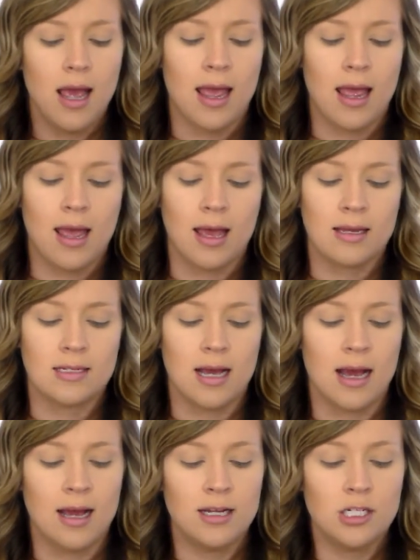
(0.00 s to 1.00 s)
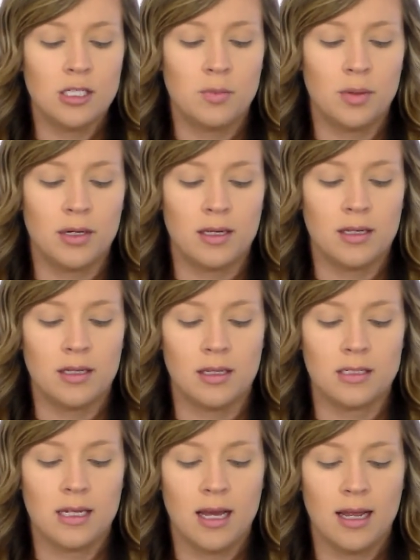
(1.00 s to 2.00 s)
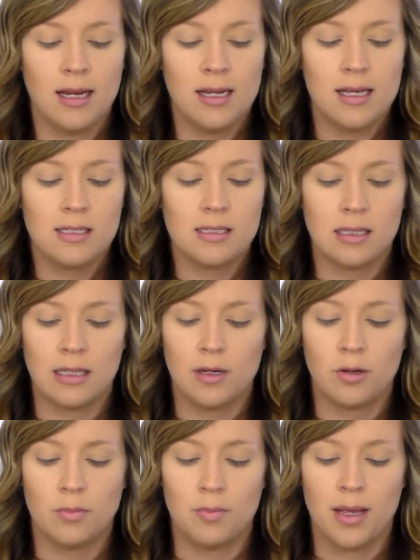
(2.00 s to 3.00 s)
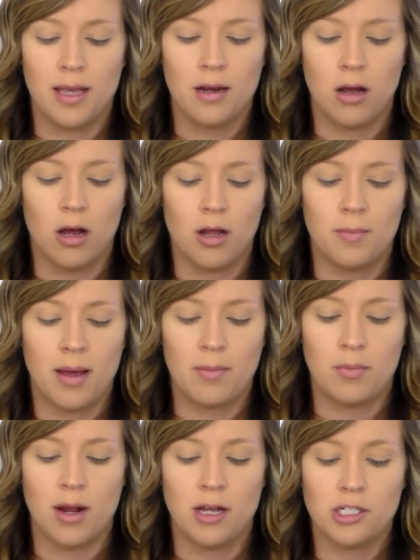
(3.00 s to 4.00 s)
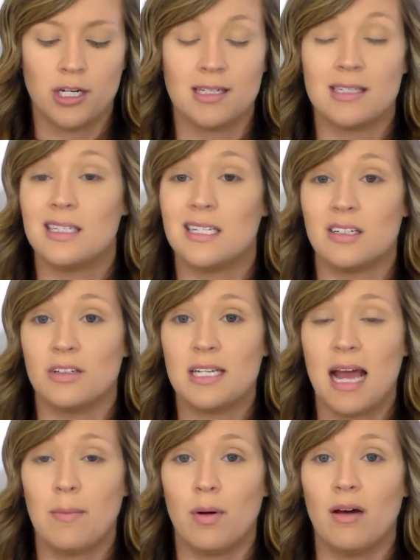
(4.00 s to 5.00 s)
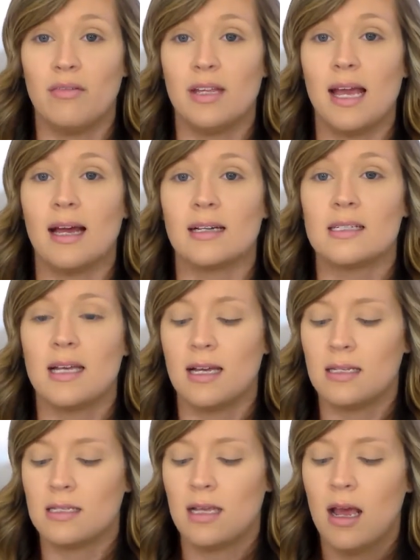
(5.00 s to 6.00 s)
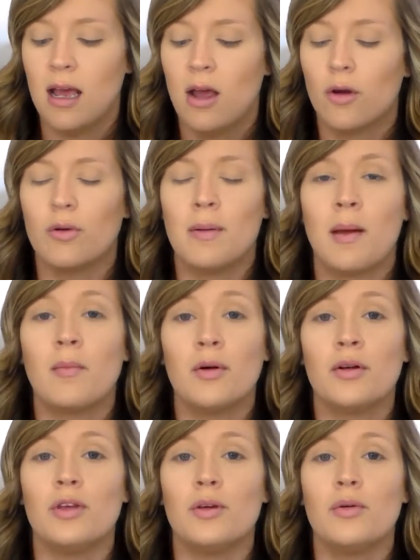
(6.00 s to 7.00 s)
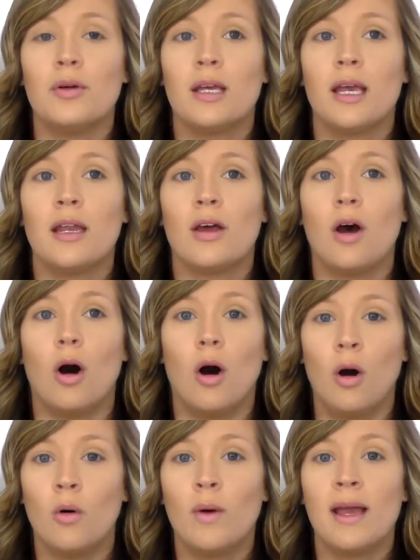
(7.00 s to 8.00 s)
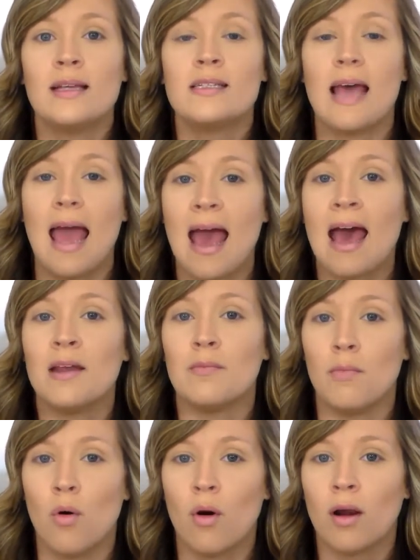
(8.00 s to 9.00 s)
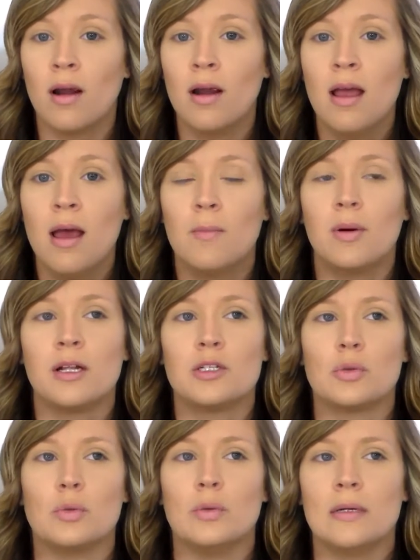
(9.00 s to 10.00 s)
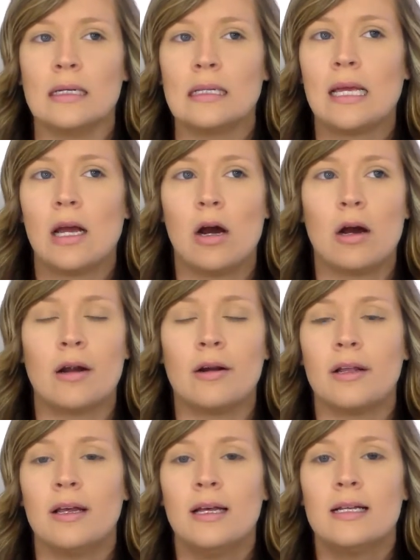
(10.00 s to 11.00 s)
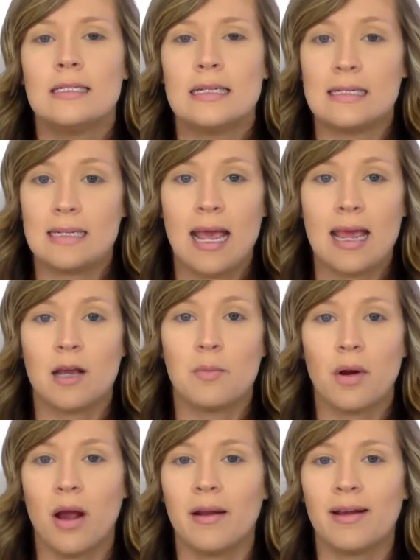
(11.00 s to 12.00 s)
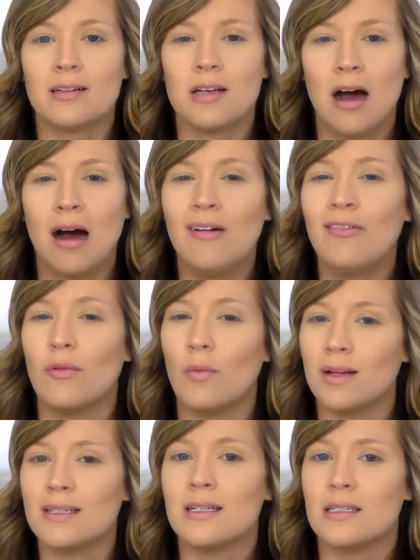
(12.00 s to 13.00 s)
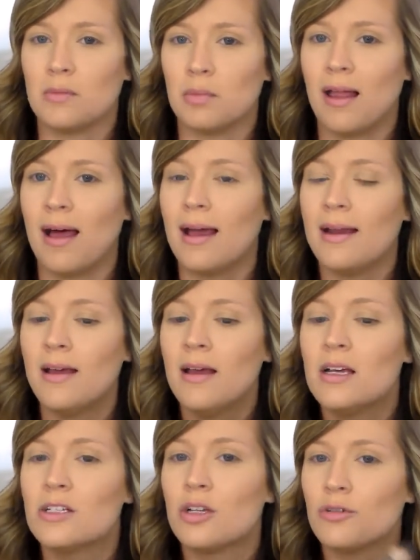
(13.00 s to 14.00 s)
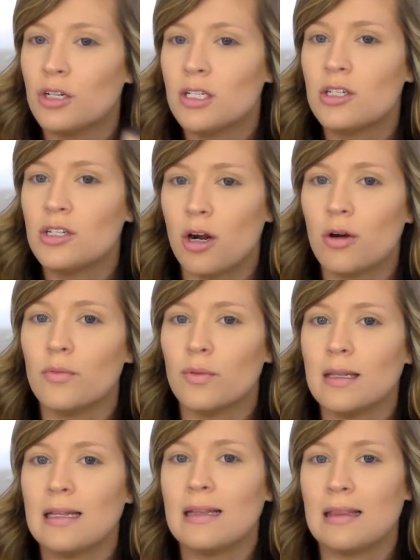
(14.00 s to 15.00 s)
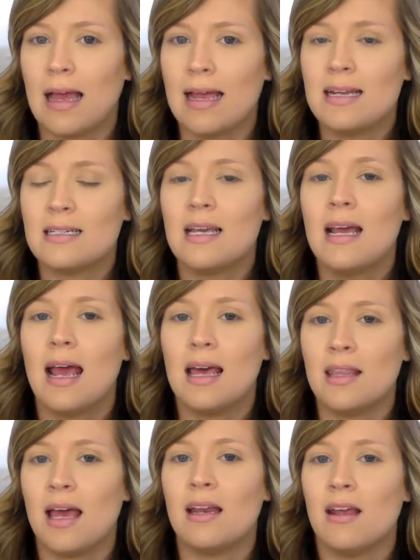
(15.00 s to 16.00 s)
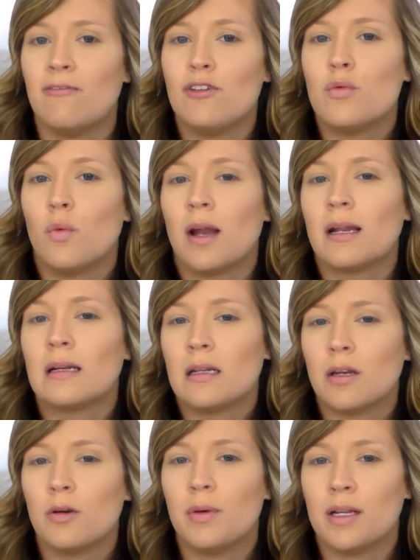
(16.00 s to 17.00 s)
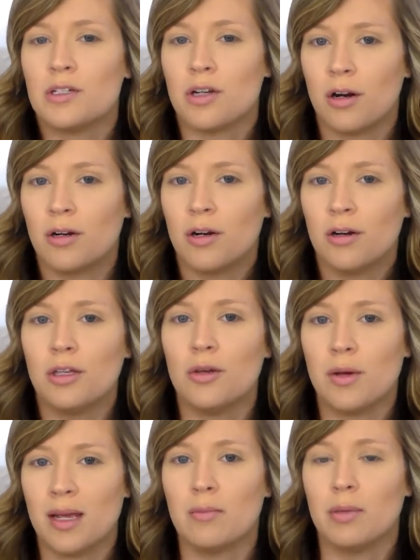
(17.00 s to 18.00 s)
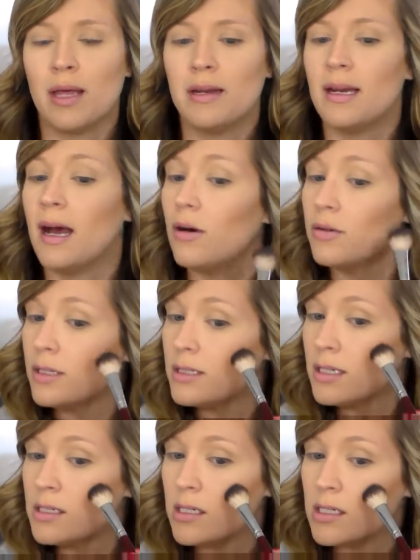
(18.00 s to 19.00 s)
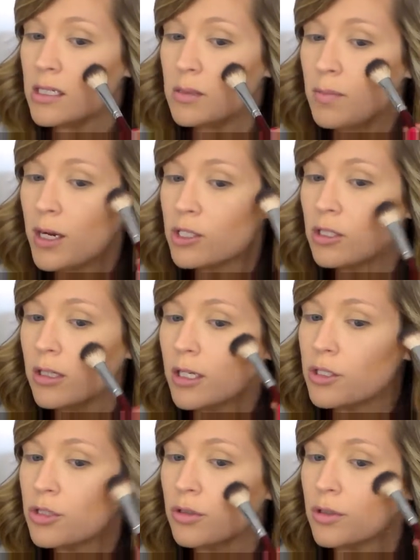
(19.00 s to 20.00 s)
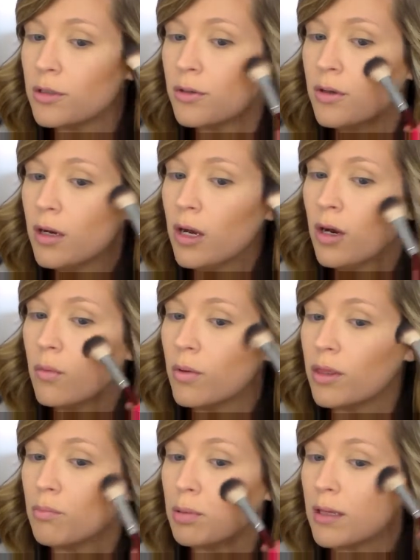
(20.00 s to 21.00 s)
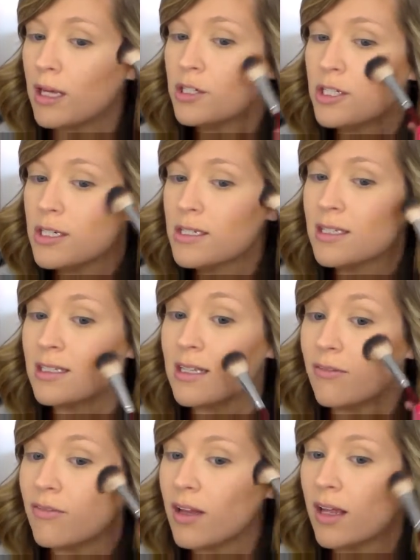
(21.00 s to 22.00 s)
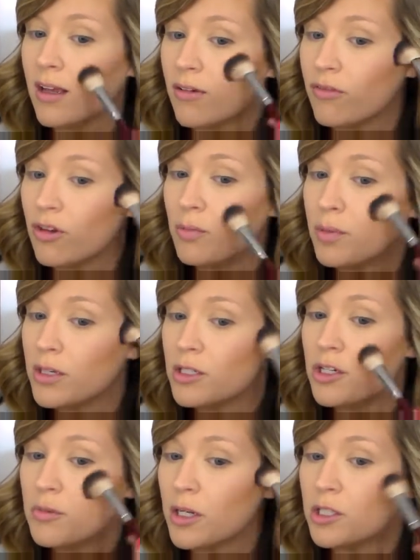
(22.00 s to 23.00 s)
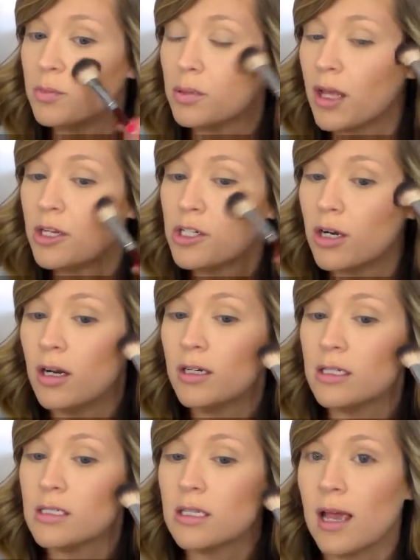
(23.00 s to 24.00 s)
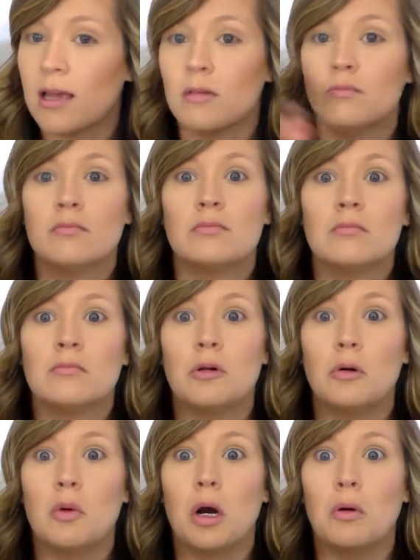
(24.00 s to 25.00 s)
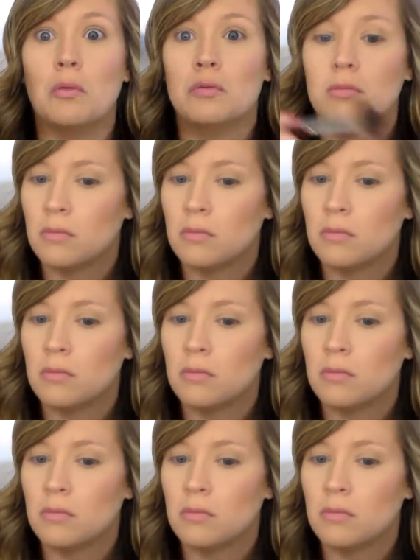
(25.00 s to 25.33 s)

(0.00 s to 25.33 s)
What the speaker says: And I just put the tiniest little bit on my brush and still tap off the excess. Remember, you can always add more, but it's really hard to take product off once it's applied. So just start really light, and then if you want it a little bit darker, you can blend it out. This is especially true with blushes, because I feel like if you put too much blush on, it's like, whoa.